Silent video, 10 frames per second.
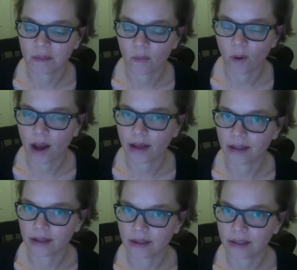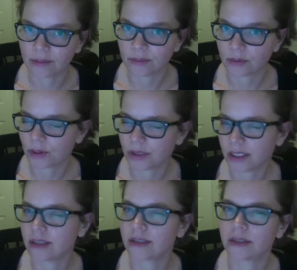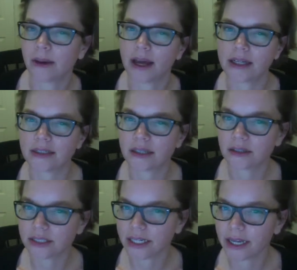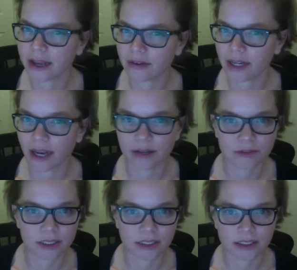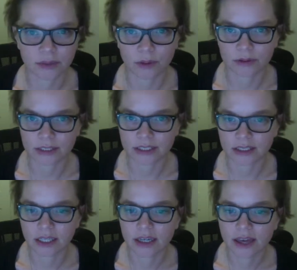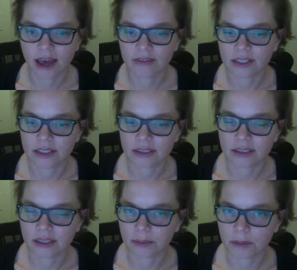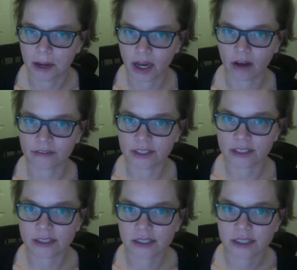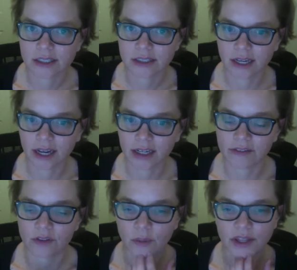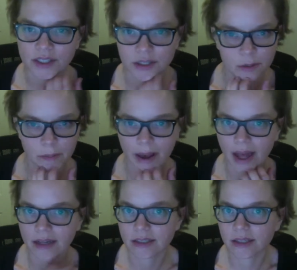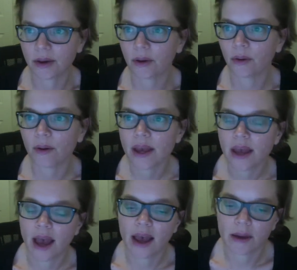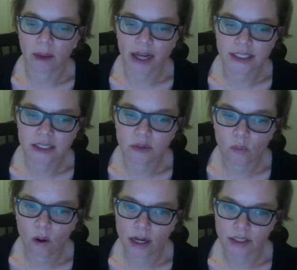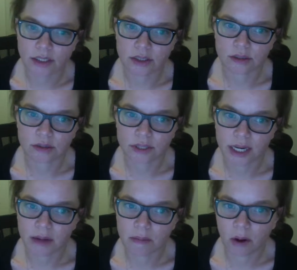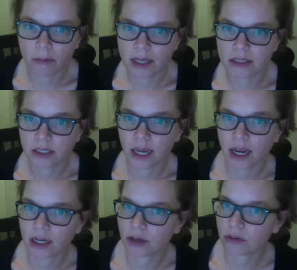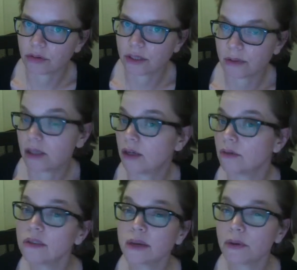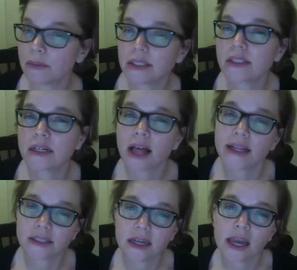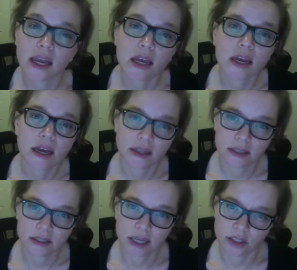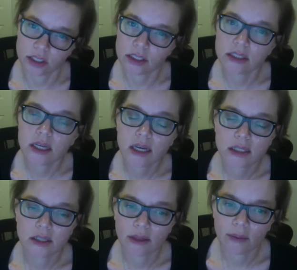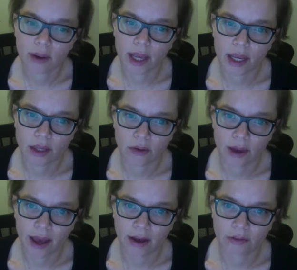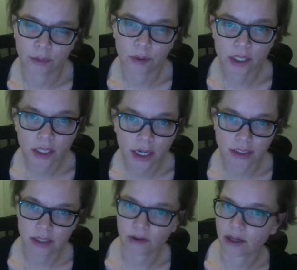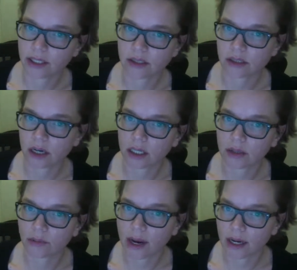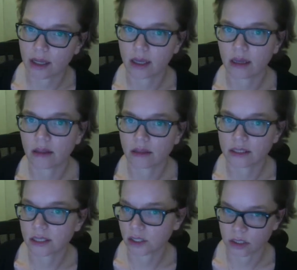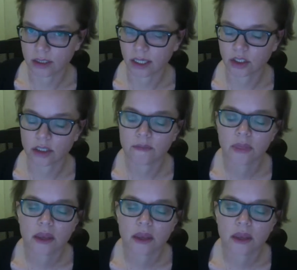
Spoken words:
while the roads didn't look too bad in Southern Denton County, I really didn't want to risk having to sleep in my office tonight if the weather turned bad. So I did want to take a moment to kind of go through some of the notes that we missed in class today and the discussion, so that way you have a pretty good idea of how to get started writing the discussion section.